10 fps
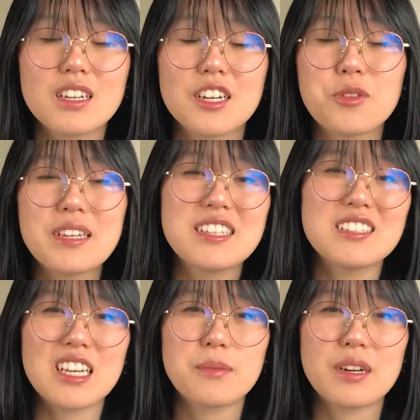A quick
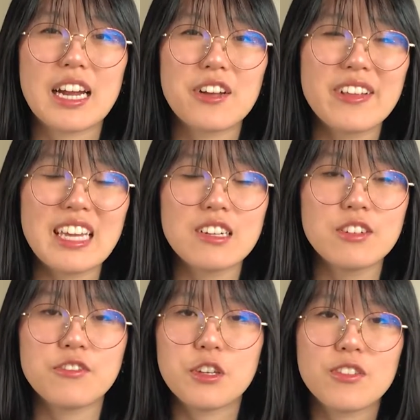disclaimer, I only have
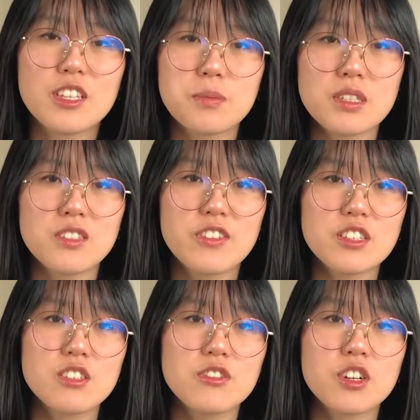a few of these books in
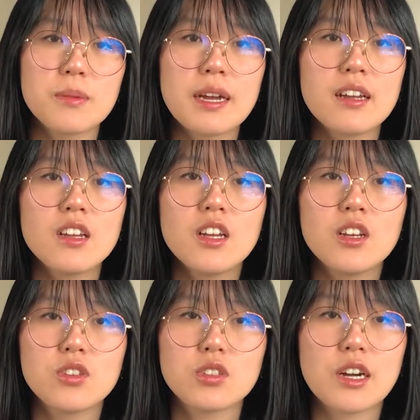physical format,
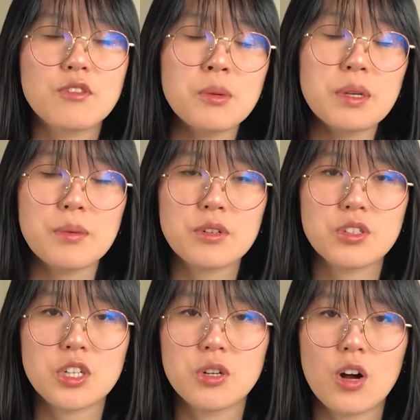so I won't be able to
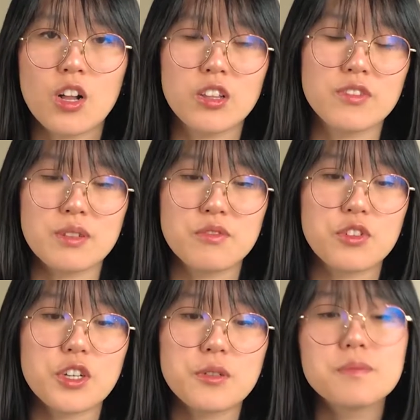show all of them
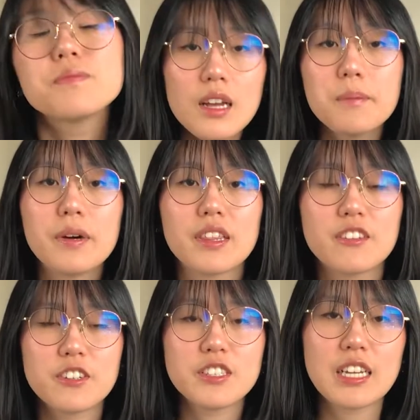for you. But the
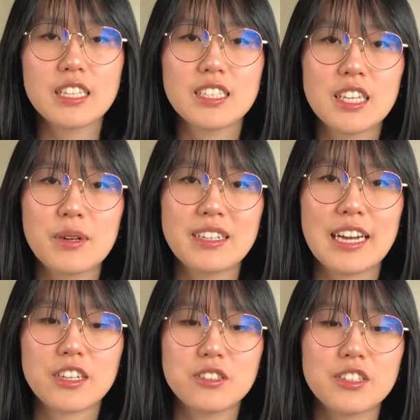first section I want to
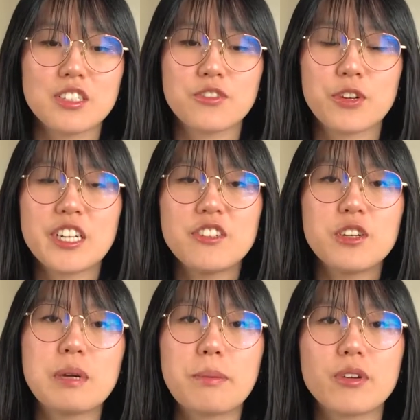tackle is for
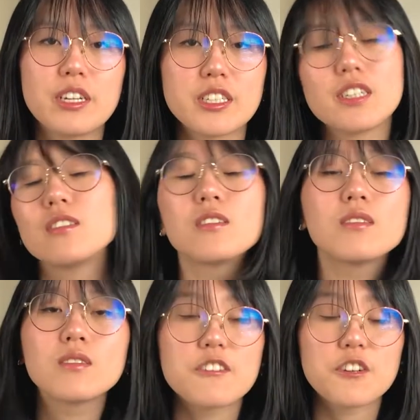interview
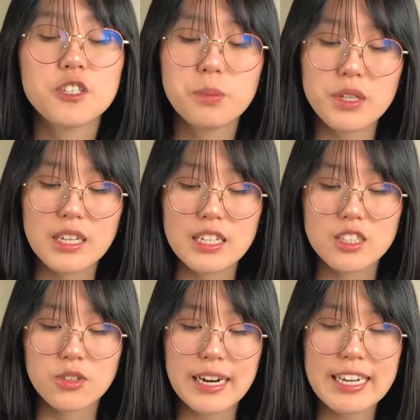preparation. The first book
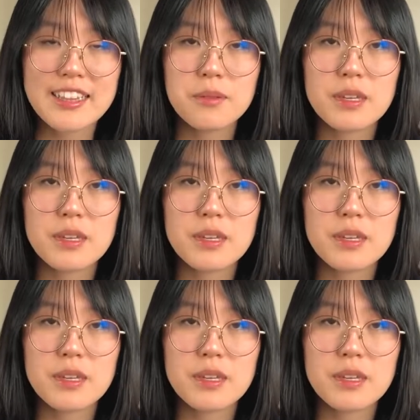is Cracking the